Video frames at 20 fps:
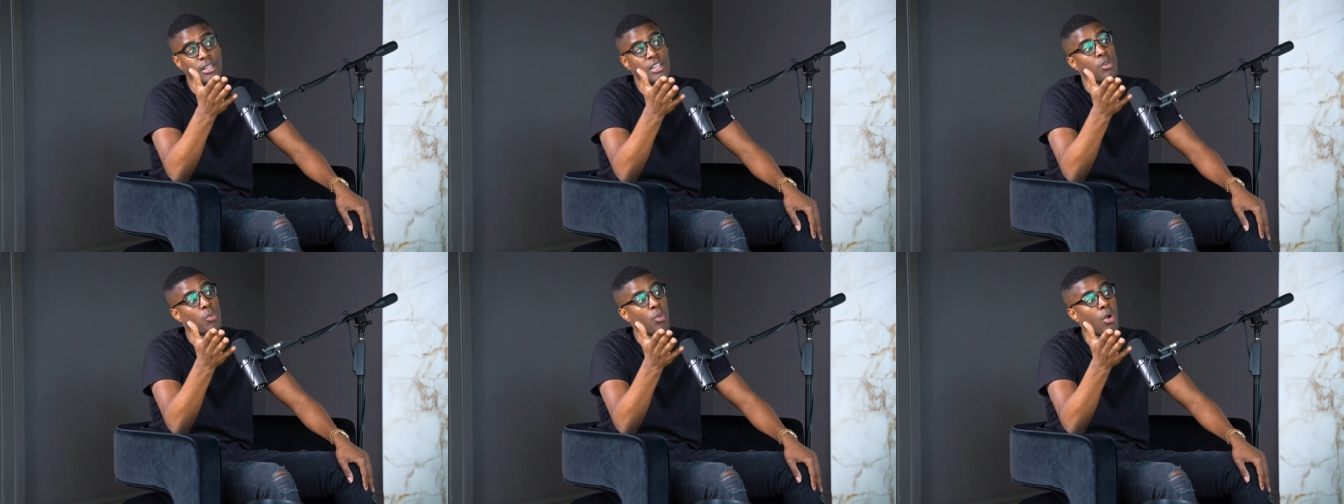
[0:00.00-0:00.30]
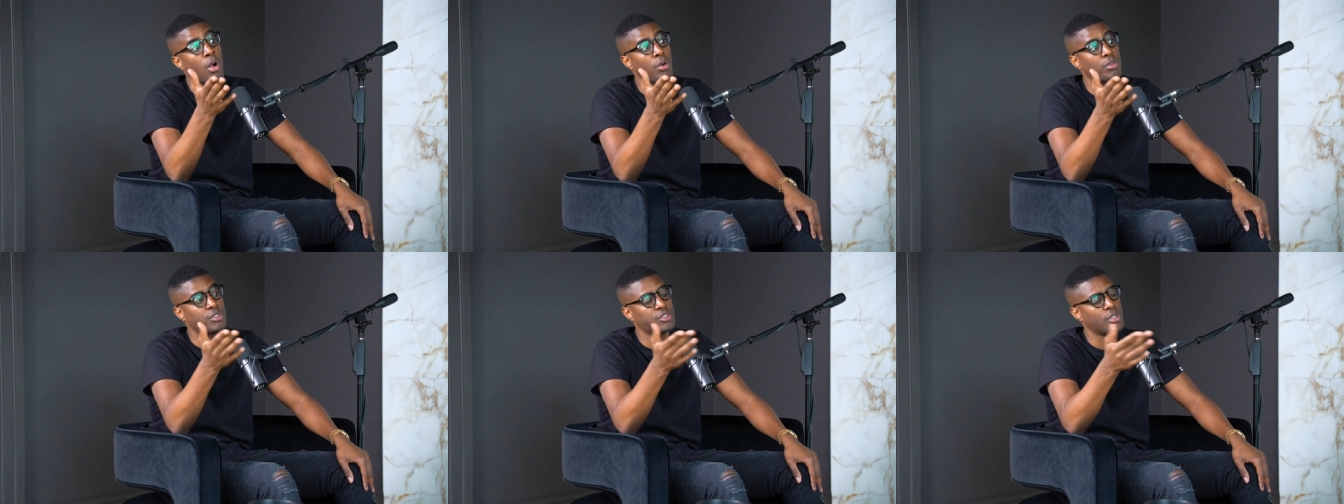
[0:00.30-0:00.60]
in a
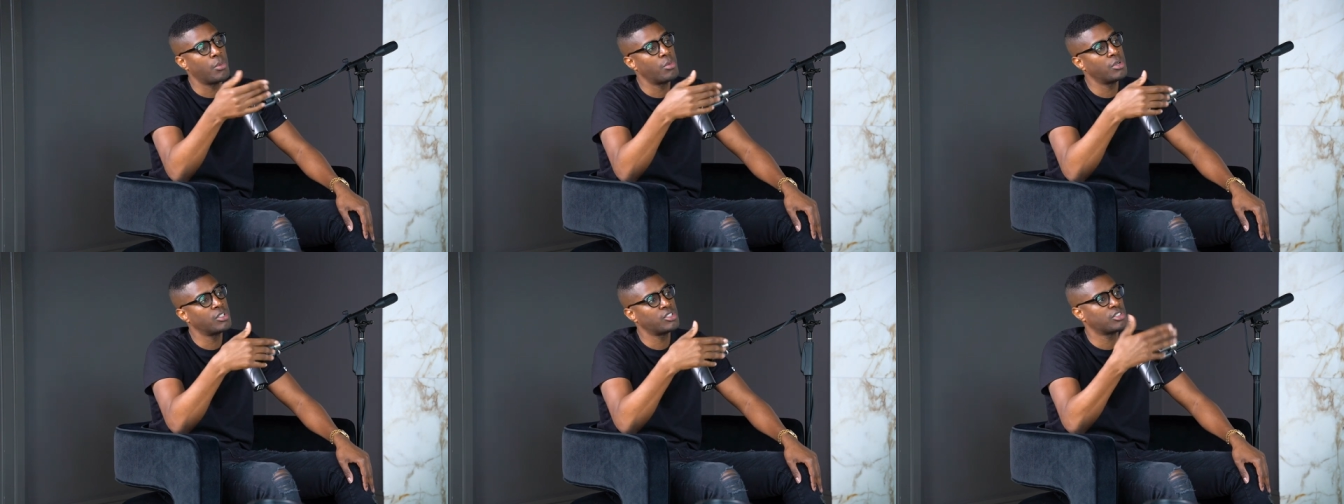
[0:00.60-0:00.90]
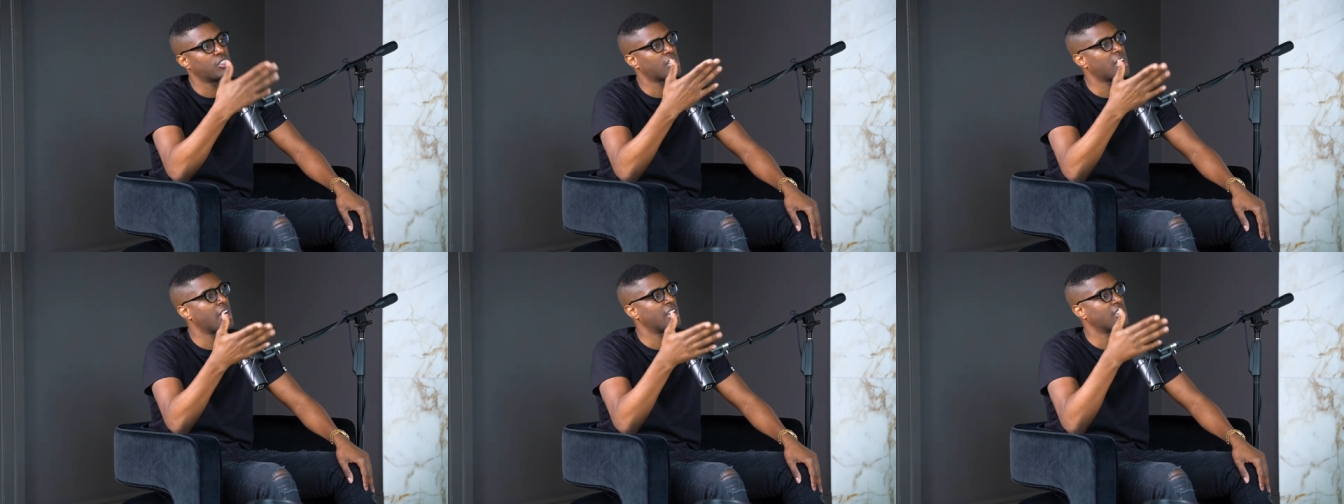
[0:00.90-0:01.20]
row. So I wanted you
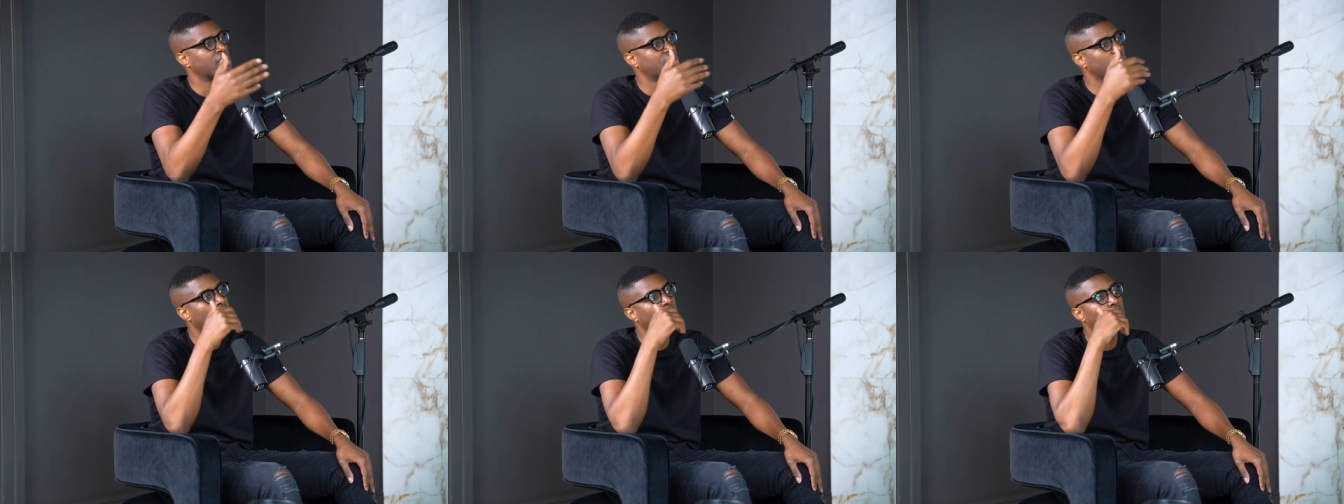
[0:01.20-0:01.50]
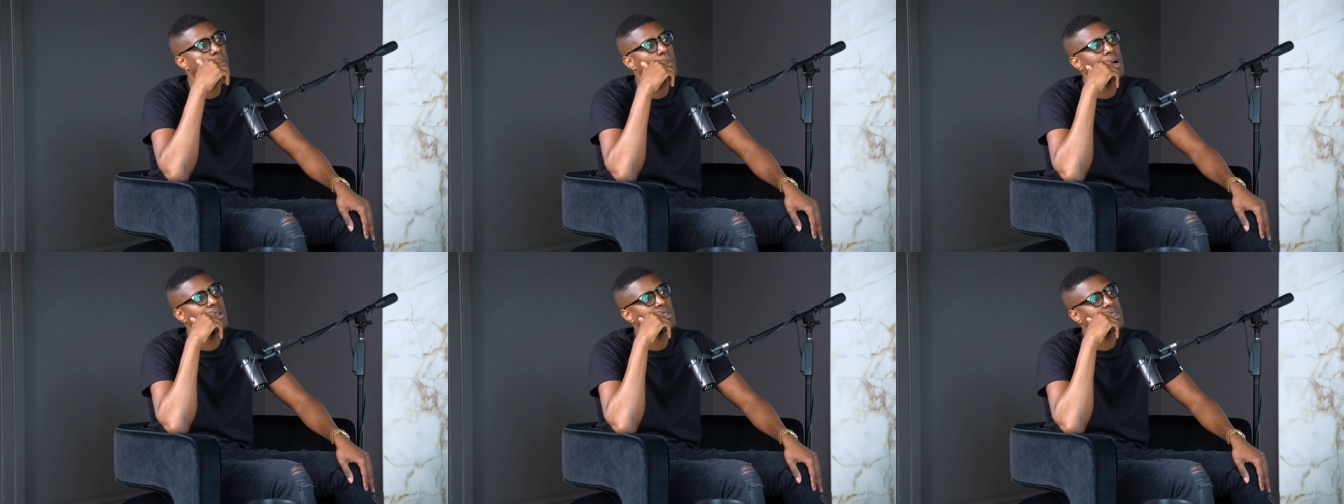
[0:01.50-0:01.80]
to kind of talk
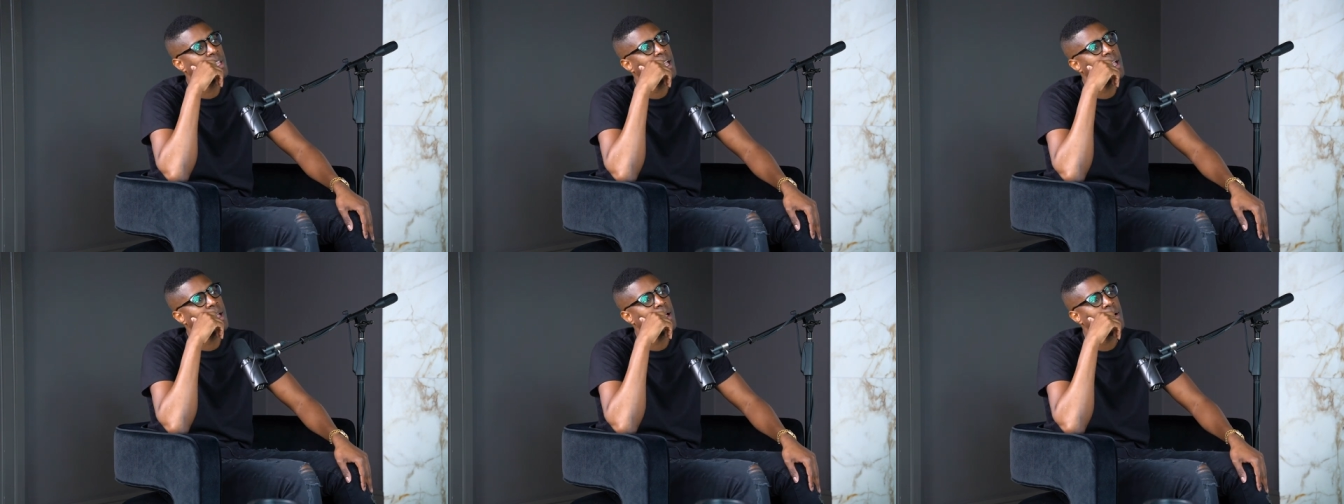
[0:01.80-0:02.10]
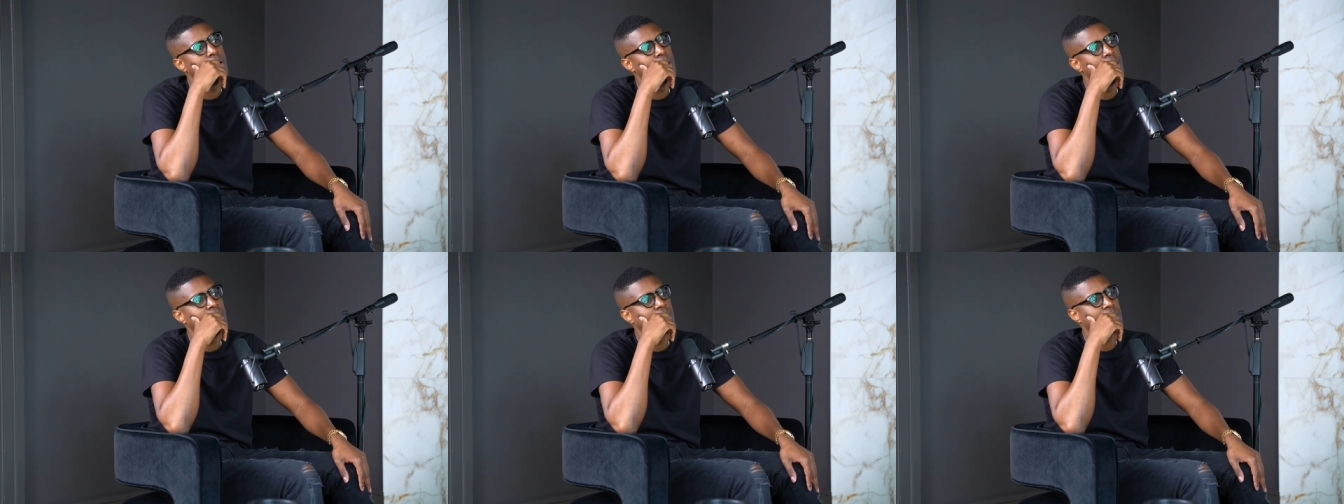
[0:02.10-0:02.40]
about that.
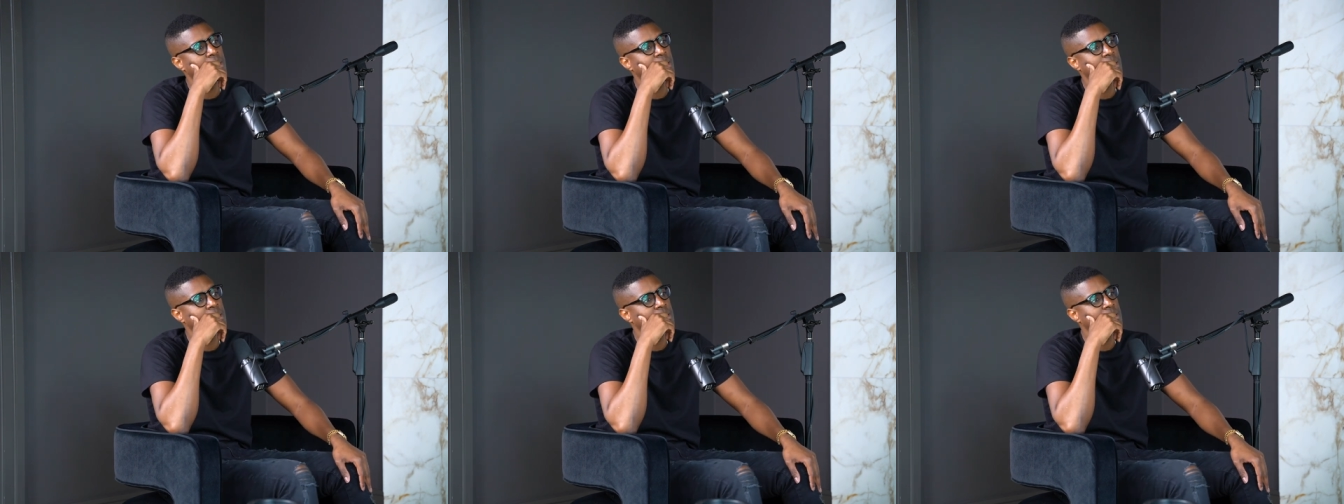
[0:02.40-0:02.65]
I think yep.